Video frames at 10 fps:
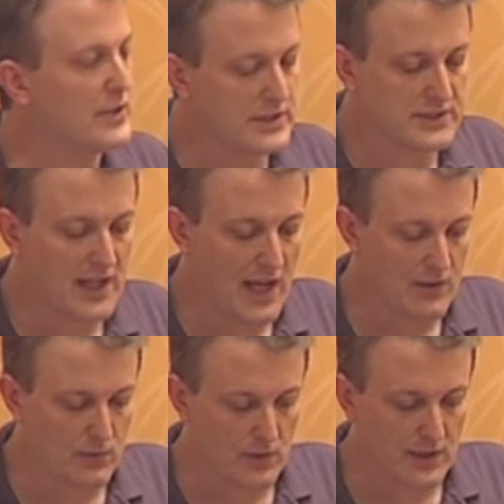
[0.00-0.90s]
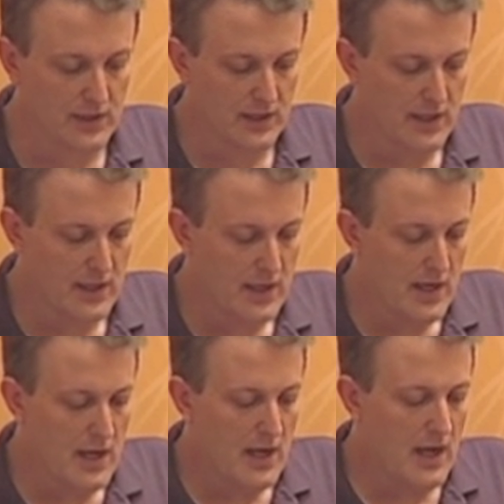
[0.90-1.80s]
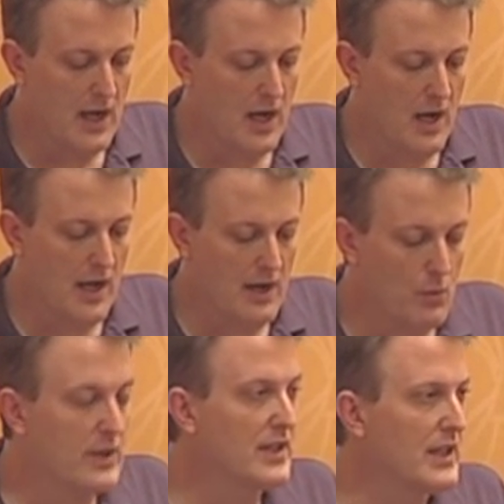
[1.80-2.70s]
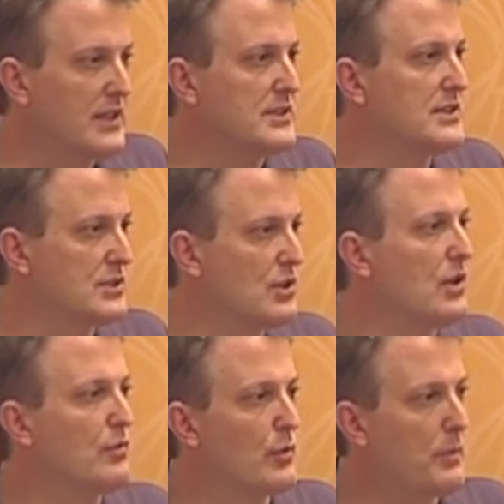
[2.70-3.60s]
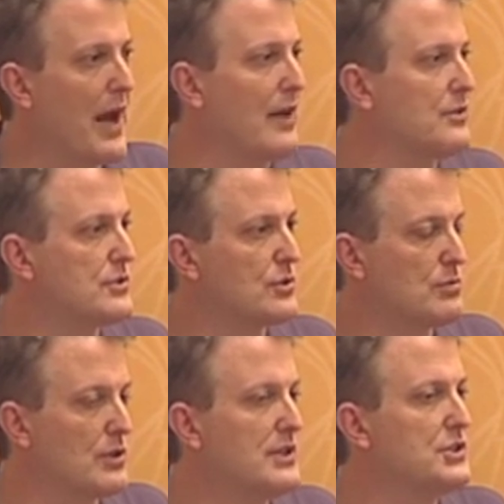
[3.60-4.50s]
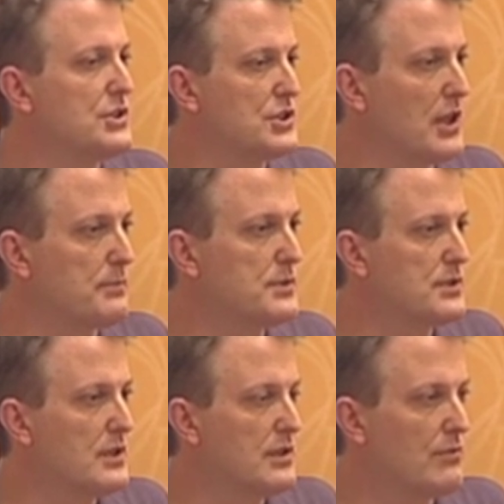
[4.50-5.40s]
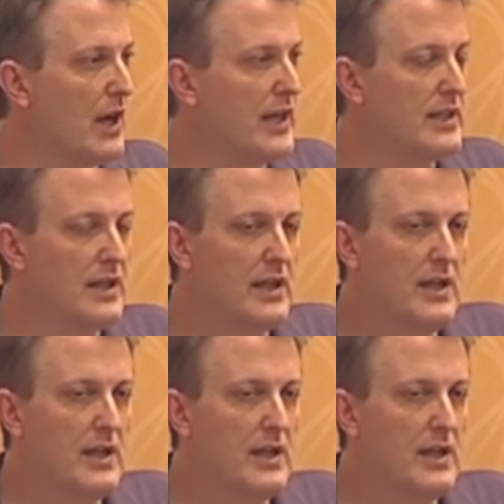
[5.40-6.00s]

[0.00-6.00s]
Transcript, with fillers: in this category. Uh, and one of the keys is looking for patterns or relationships, right?